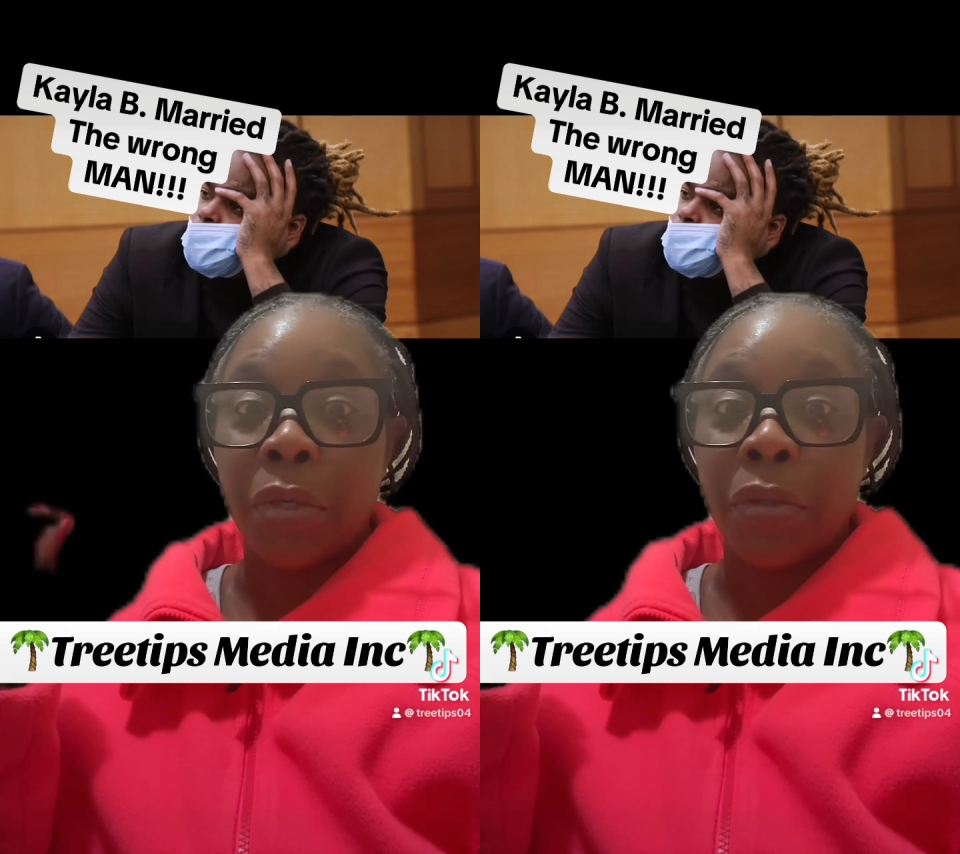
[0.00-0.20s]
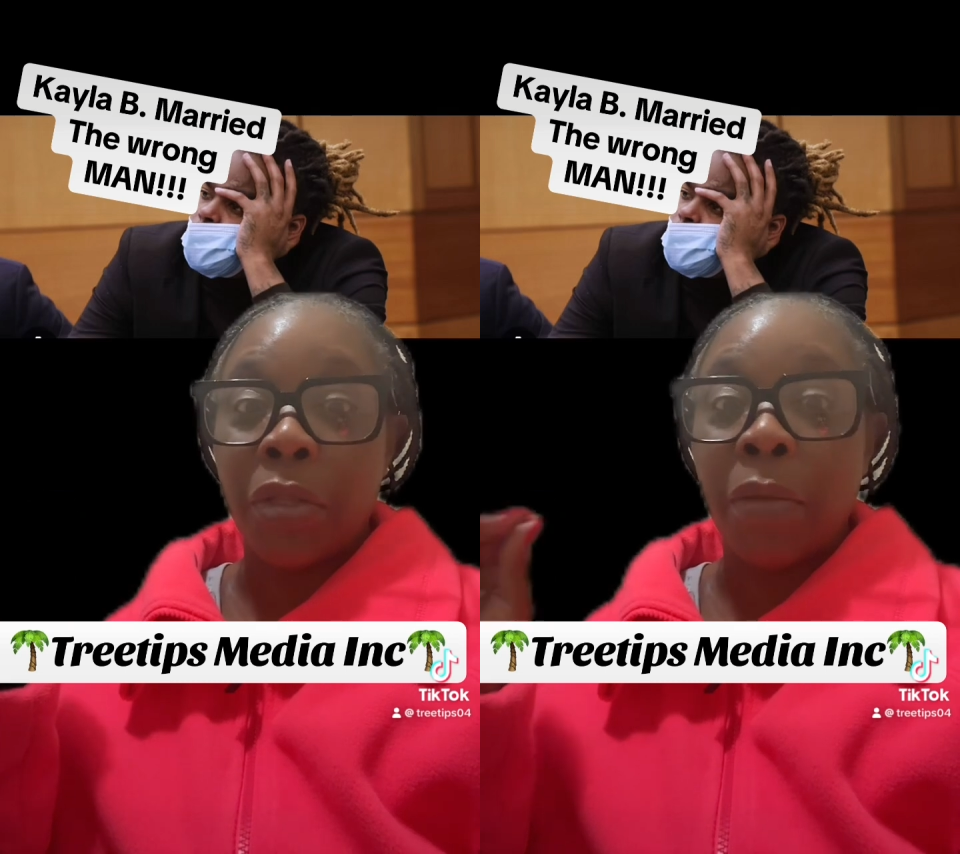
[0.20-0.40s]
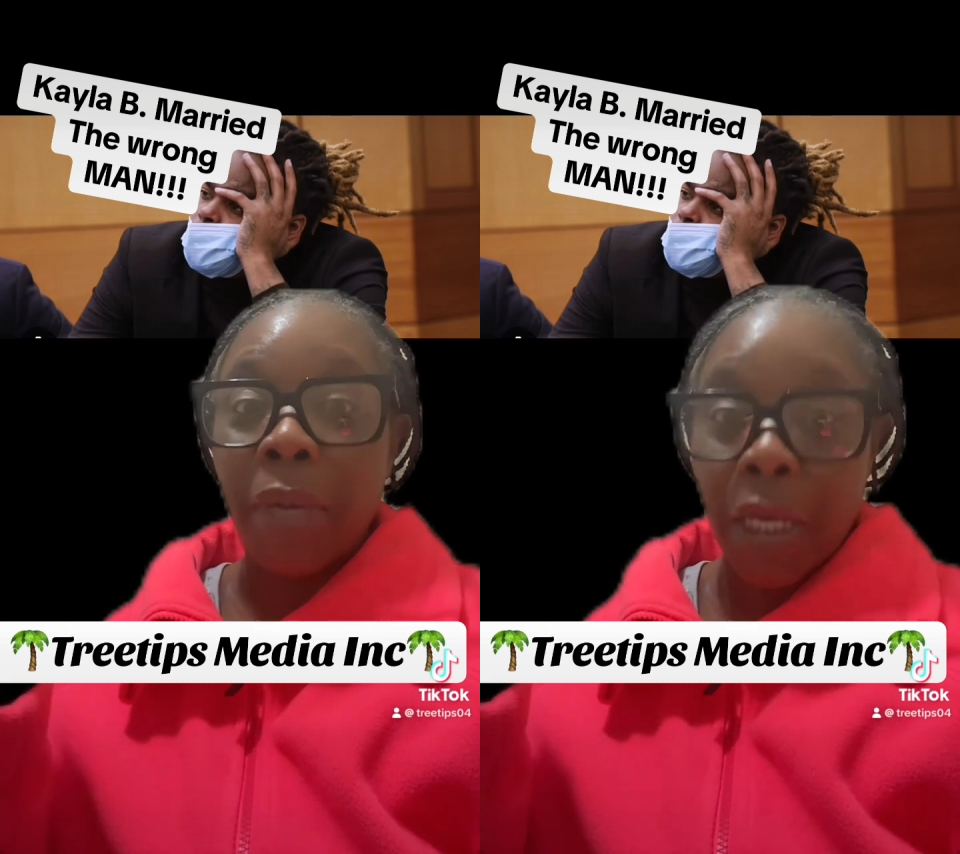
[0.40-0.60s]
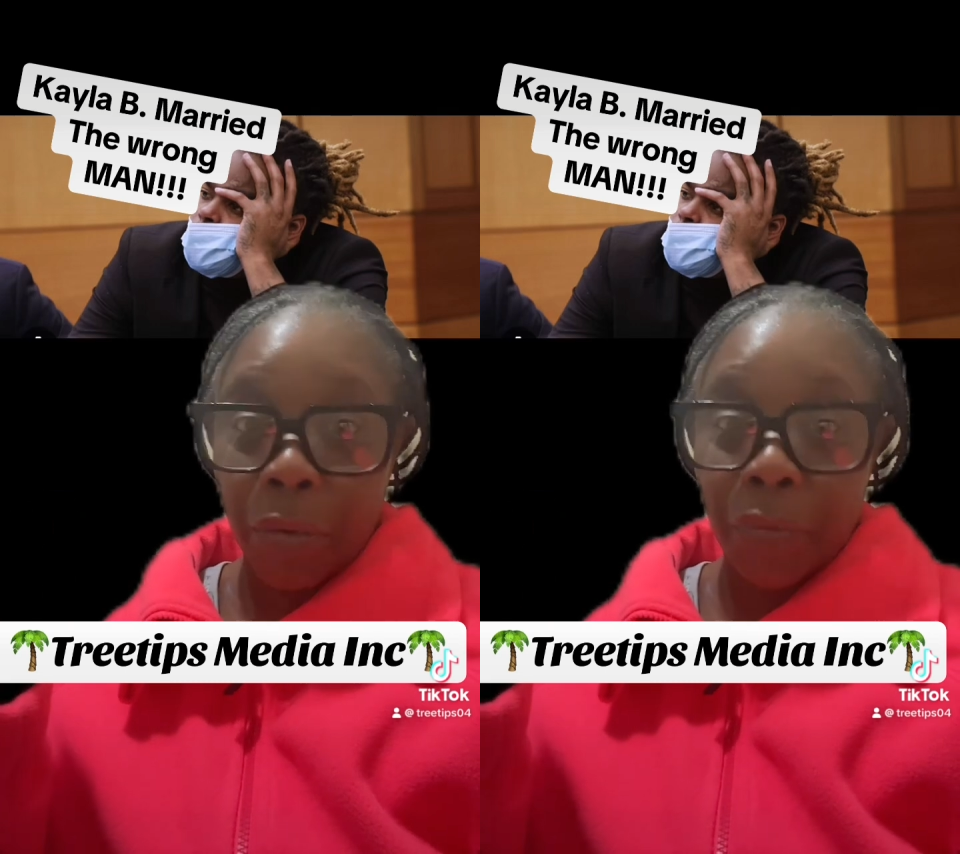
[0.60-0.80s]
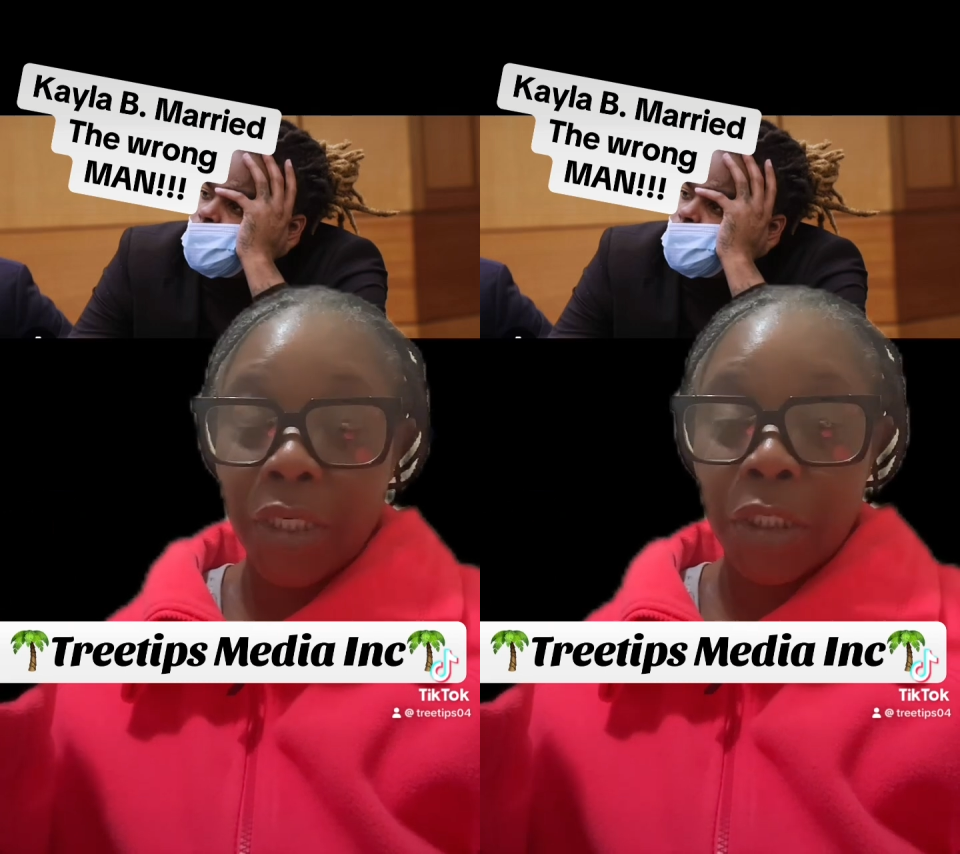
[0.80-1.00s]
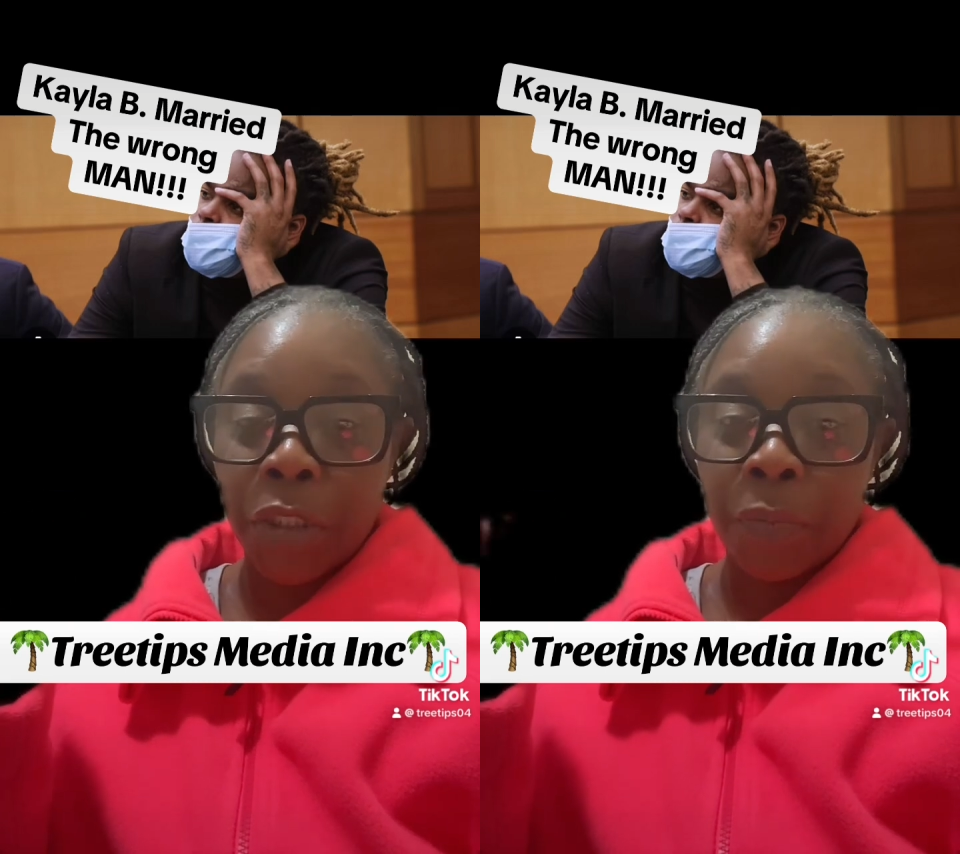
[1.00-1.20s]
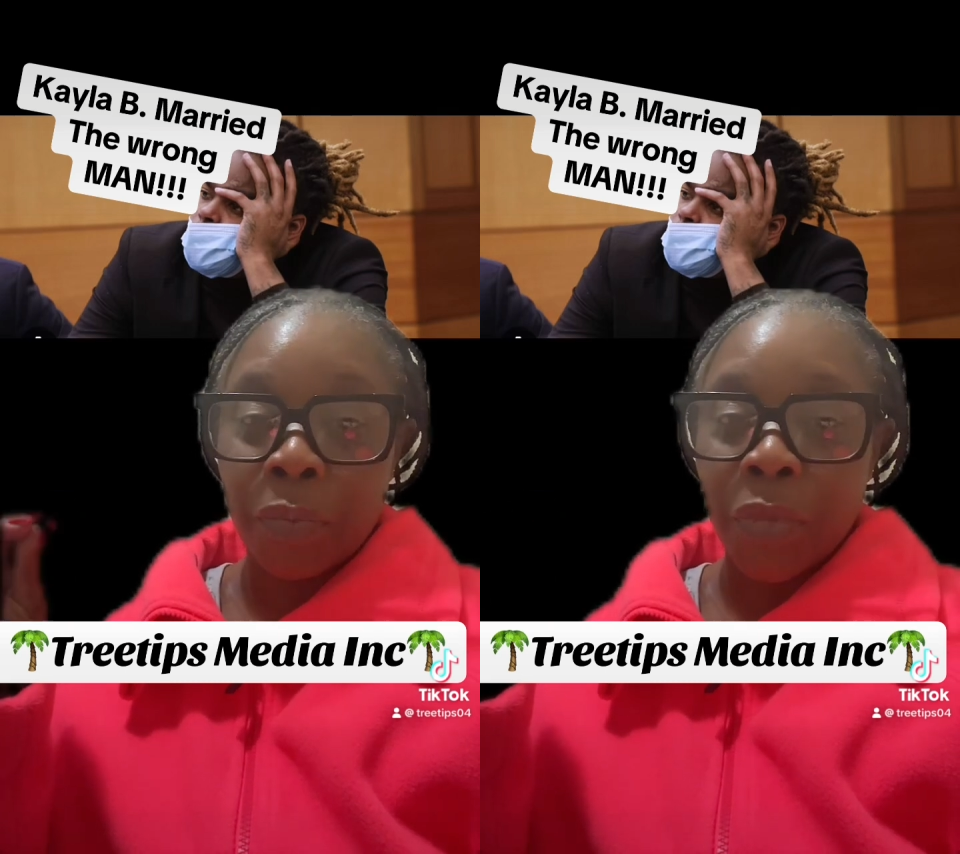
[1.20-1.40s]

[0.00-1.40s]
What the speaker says: the marriage.